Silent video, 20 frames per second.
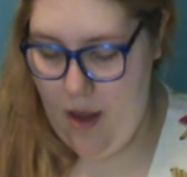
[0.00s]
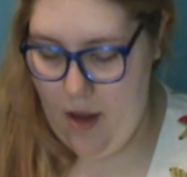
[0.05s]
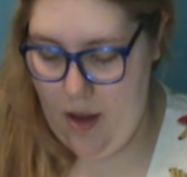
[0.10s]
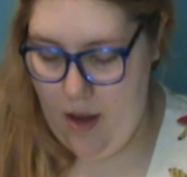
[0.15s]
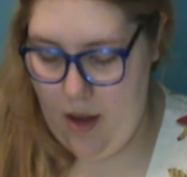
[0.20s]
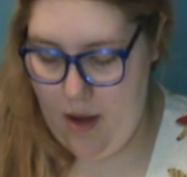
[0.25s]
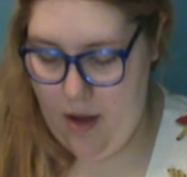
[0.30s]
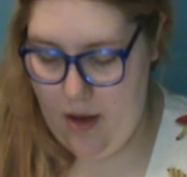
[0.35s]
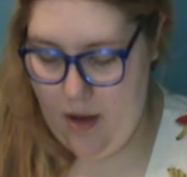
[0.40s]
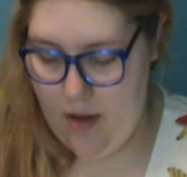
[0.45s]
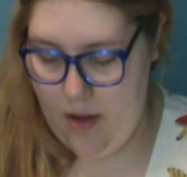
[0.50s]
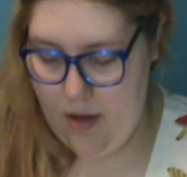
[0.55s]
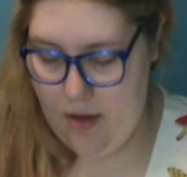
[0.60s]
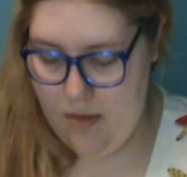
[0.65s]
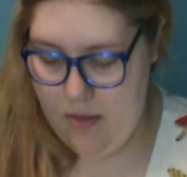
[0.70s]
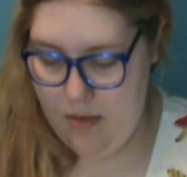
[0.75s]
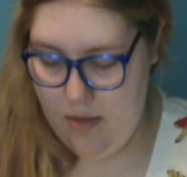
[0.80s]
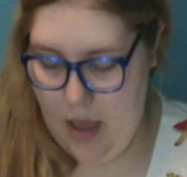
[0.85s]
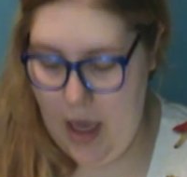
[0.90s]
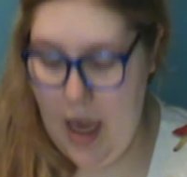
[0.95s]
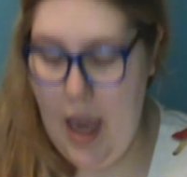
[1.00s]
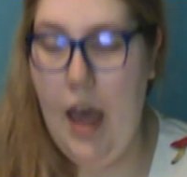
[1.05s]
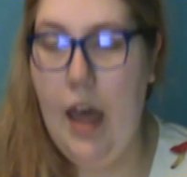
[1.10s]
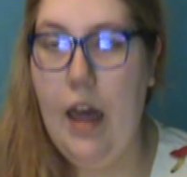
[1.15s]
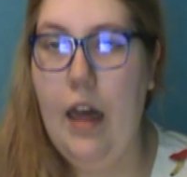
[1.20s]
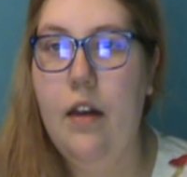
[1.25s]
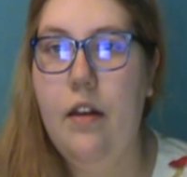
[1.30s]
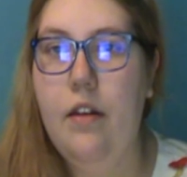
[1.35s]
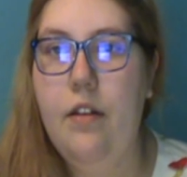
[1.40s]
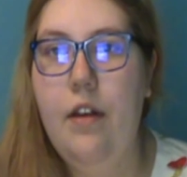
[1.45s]

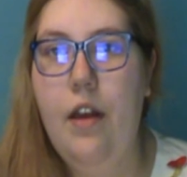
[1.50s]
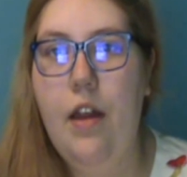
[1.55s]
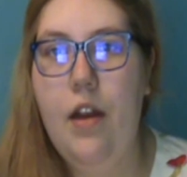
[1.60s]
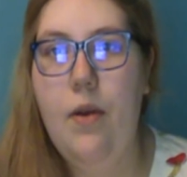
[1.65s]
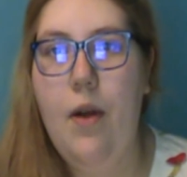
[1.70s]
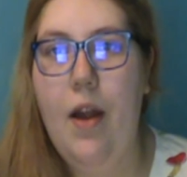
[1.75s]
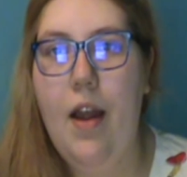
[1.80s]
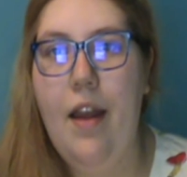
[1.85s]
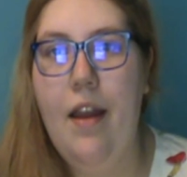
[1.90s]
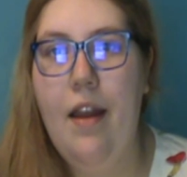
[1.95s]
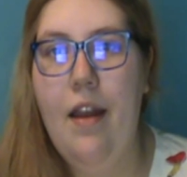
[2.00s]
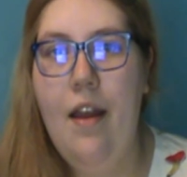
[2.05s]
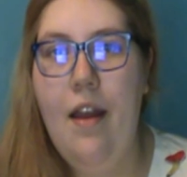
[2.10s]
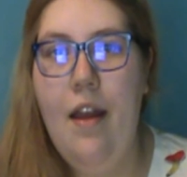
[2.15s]
Yeah, anyway,